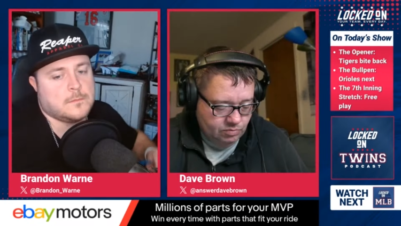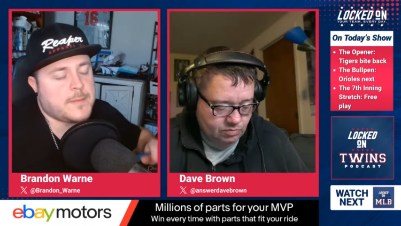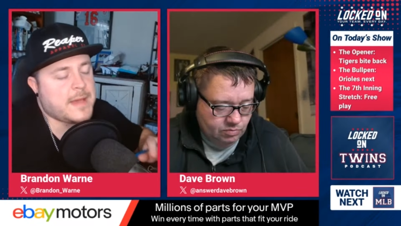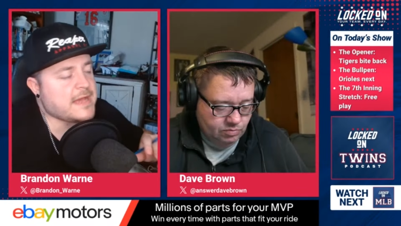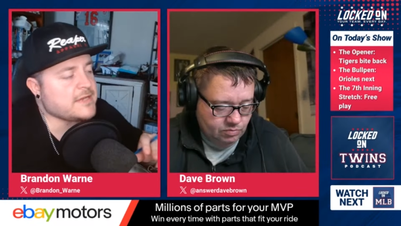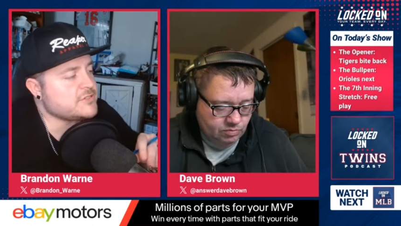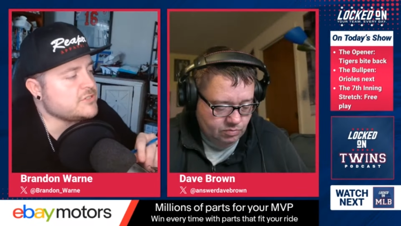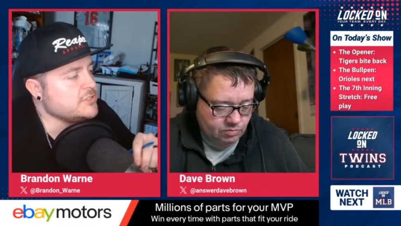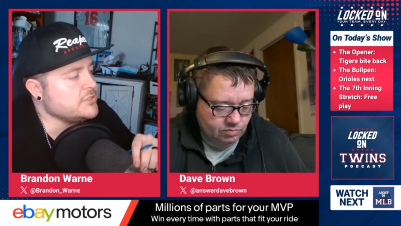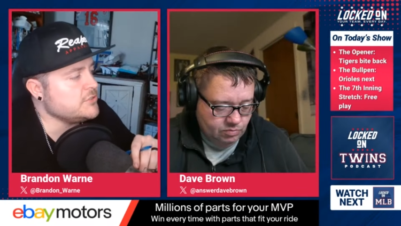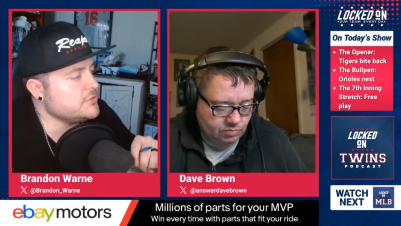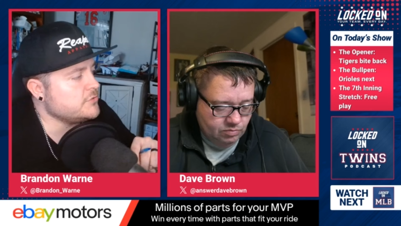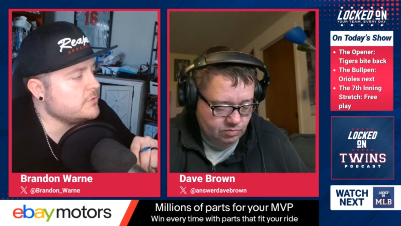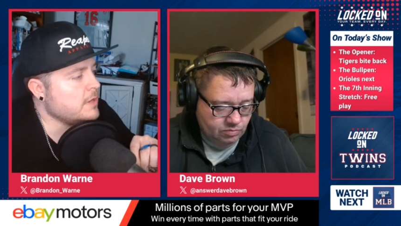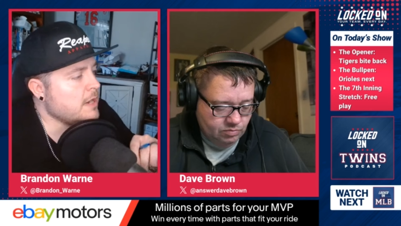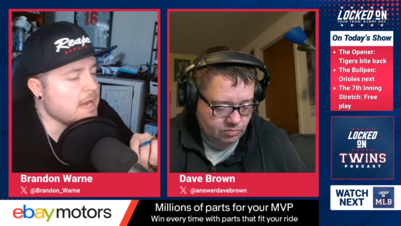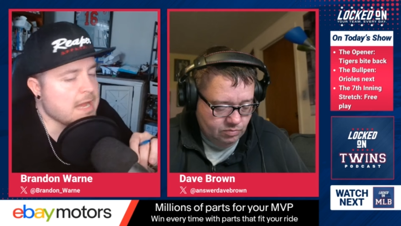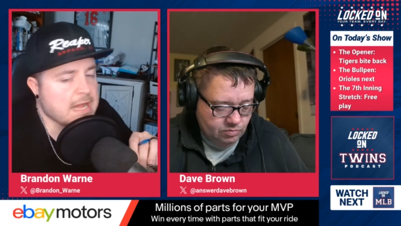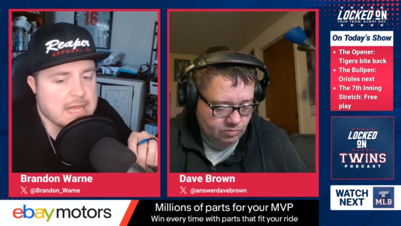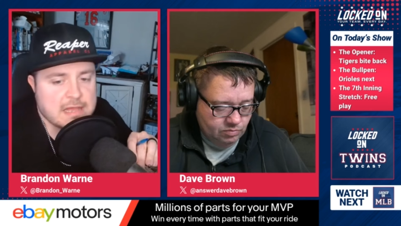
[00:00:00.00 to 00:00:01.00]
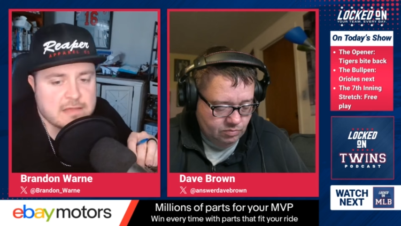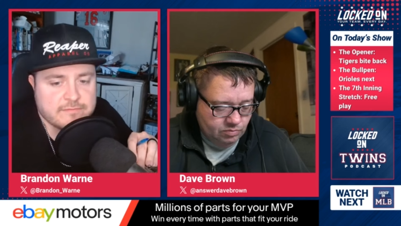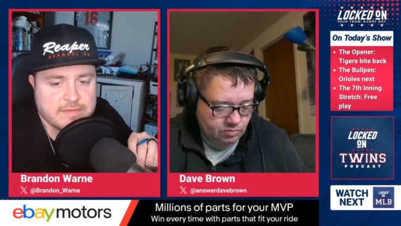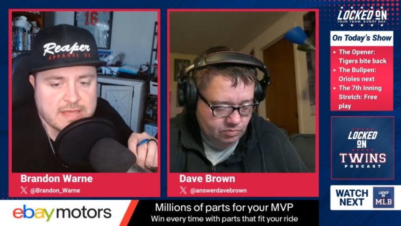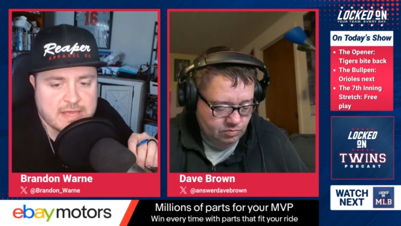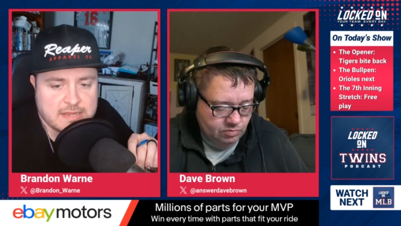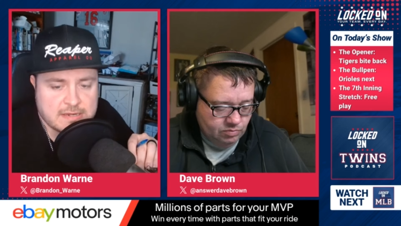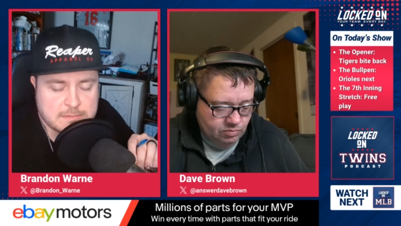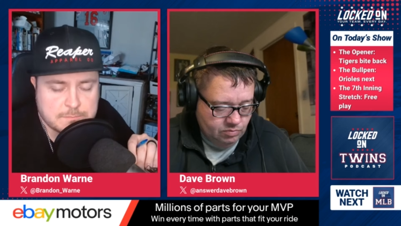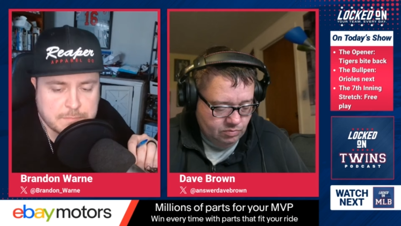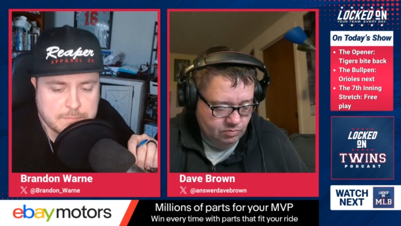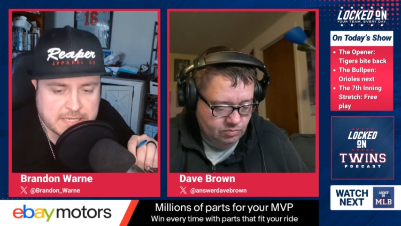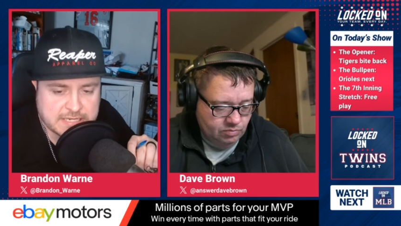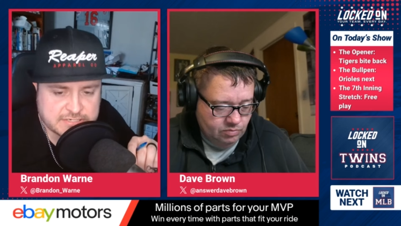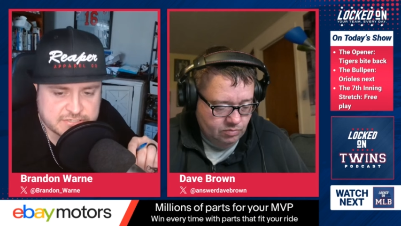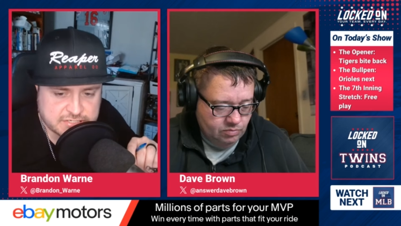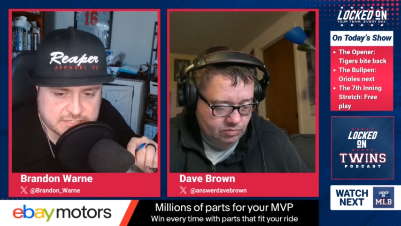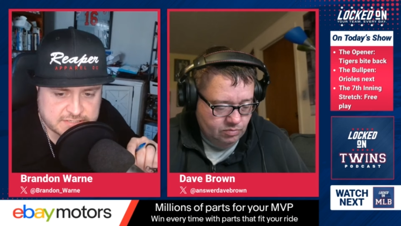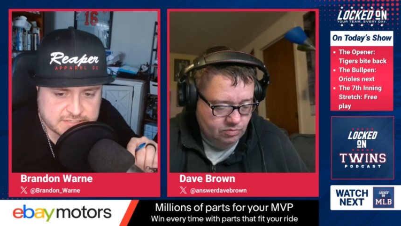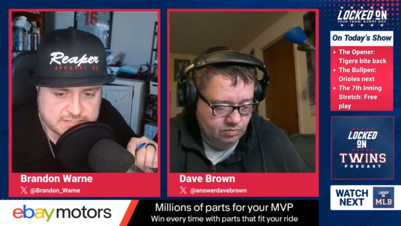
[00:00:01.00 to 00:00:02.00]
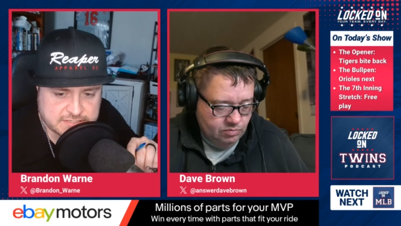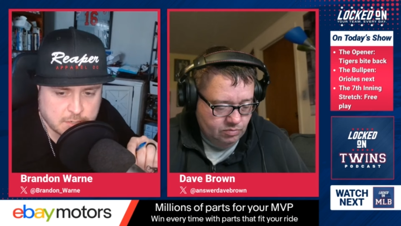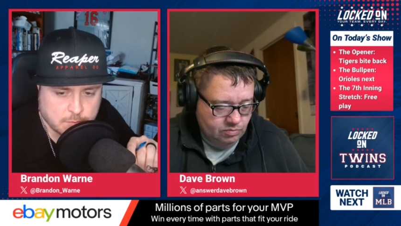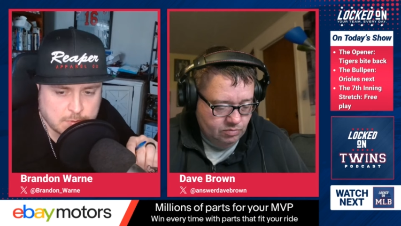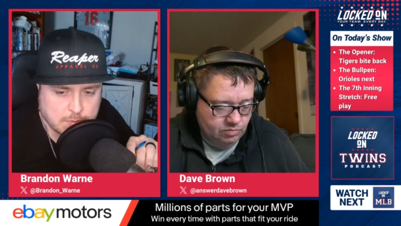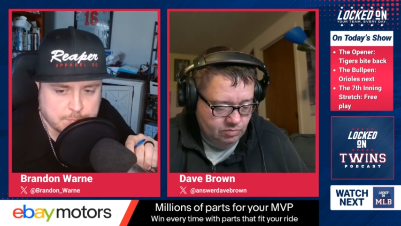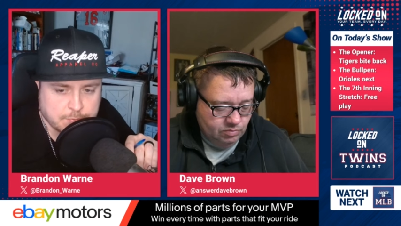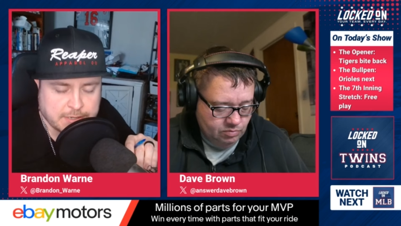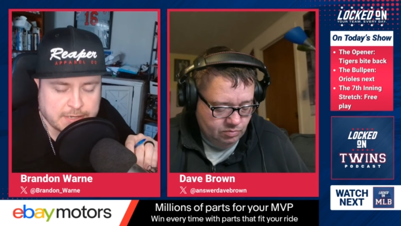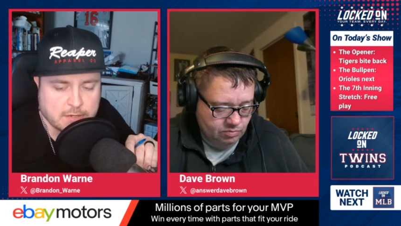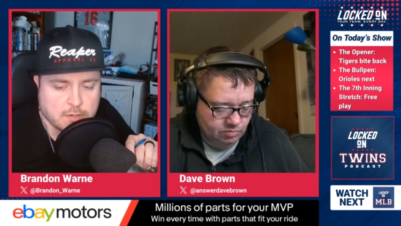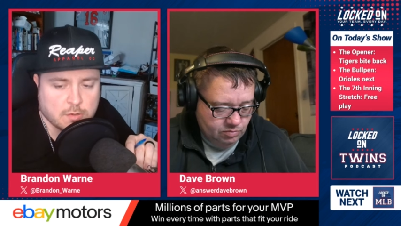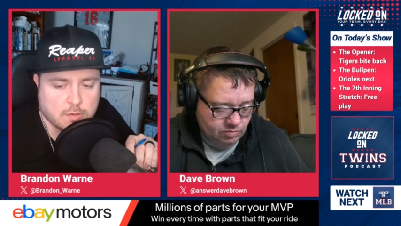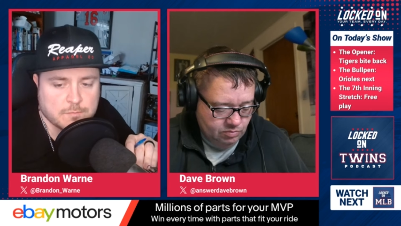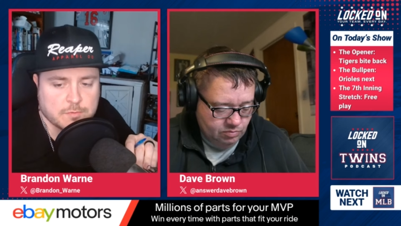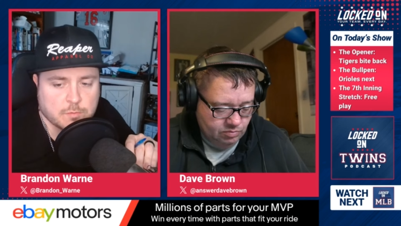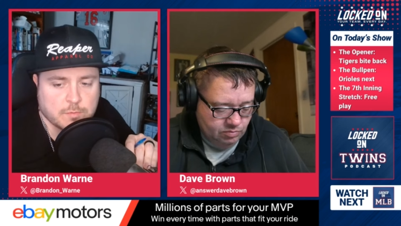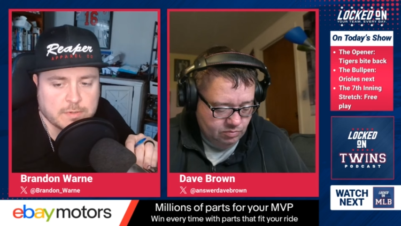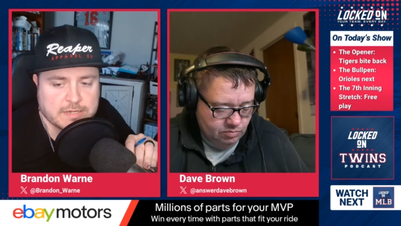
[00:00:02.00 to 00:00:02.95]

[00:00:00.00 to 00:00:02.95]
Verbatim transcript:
Speaker 1: Passion, drive, and patience are what bring home the